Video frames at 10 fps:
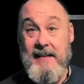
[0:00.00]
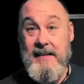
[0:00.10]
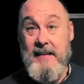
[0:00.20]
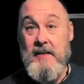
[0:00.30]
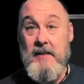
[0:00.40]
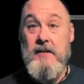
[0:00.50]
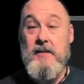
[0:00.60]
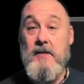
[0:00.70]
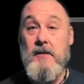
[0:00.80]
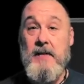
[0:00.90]
you you're
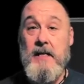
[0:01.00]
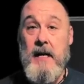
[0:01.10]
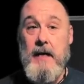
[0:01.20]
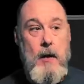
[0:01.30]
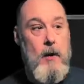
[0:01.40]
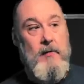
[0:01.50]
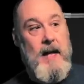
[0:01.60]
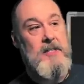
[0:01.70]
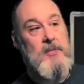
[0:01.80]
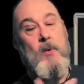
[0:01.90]
just going to be like, oh,
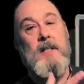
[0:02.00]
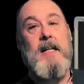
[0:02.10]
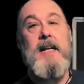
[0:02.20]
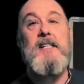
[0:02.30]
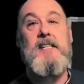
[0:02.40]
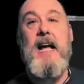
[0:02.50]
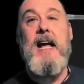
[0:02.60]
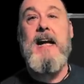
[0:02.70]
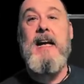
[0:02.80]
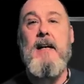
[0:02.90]
that's what they
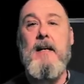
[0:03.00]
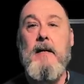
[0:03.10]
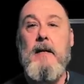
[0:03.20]
say.